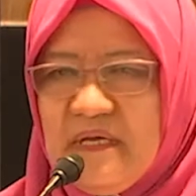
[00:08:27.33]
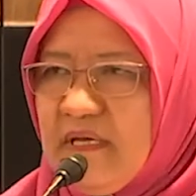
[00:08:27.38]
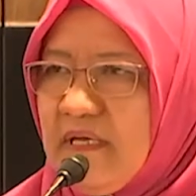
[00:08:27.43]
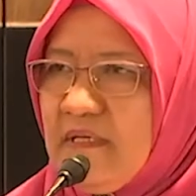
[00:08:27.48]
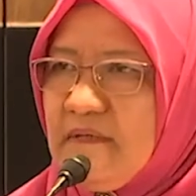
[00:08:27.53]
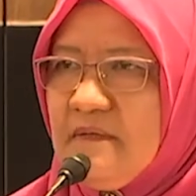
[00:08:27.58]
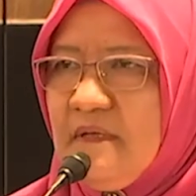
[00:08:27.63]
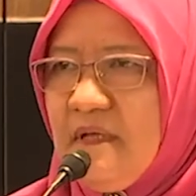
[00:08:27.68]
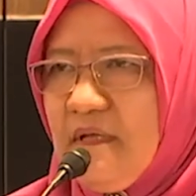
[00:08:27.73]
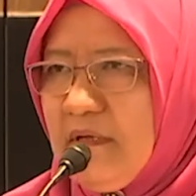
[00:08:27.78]

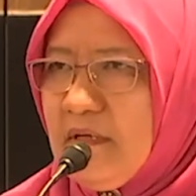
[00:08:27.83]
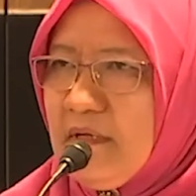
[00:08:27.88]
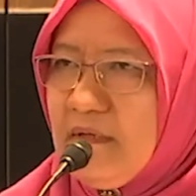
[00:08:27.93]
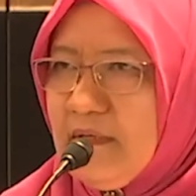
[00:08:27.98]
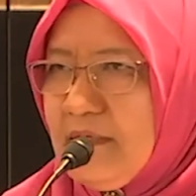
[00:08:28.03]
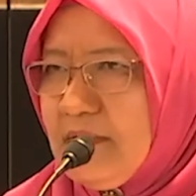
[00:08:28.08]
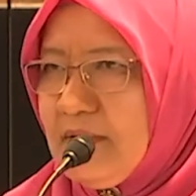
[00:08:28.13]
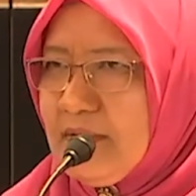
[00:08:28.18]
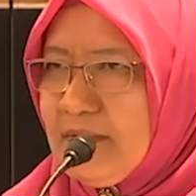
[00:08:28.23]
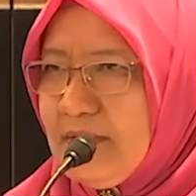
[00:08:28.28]
And
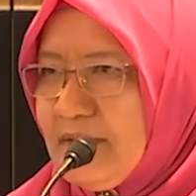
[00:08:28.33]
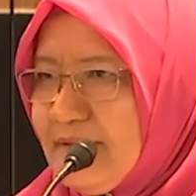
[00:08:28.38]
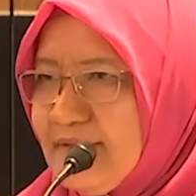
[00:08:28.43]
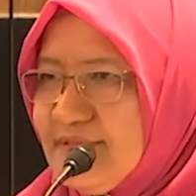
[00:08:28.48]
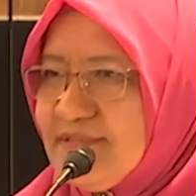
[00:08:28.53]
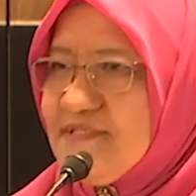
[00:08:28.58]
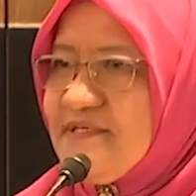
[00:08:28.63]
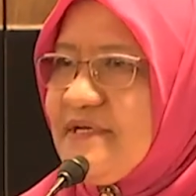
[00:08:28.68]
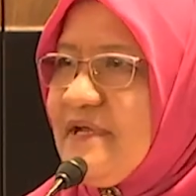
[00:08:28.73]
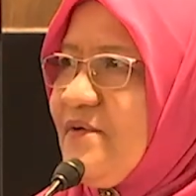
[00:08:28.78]

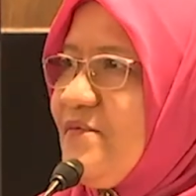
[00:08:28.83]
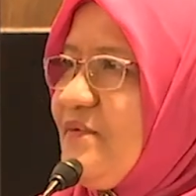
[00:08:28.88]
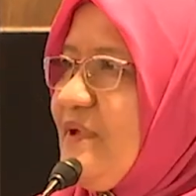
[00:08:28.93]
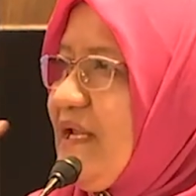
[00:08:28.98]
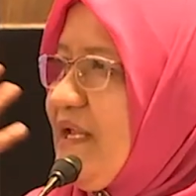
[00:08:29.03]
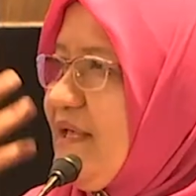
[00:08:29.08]
straight away